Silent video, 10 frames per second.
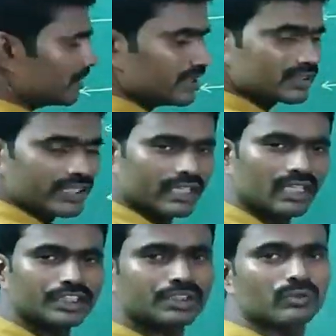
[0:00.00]
is, at
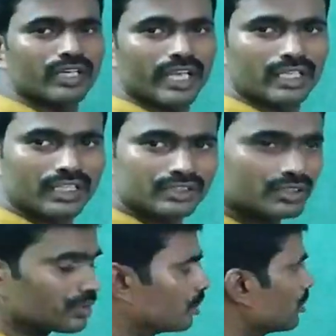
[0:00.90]
least one angle is
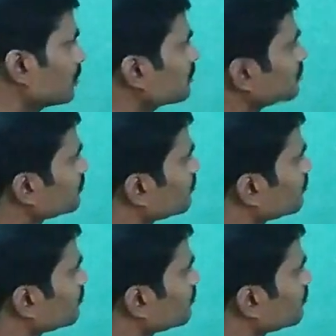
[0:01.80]
known,